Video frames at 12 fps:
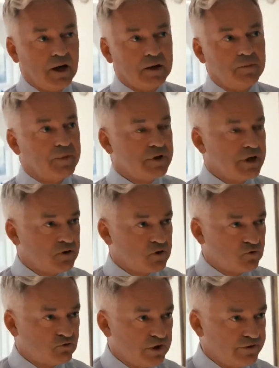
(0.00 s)
and
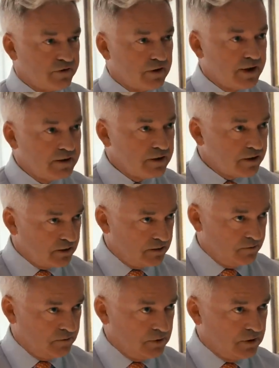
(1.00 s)
potential referenda
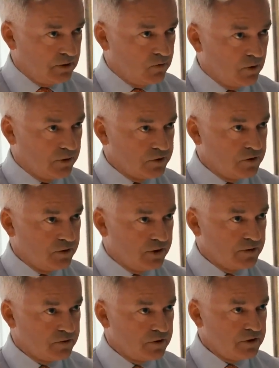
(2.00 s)
in one or two
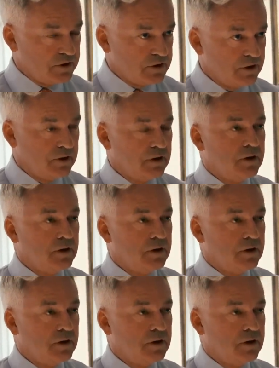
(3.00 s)
countries,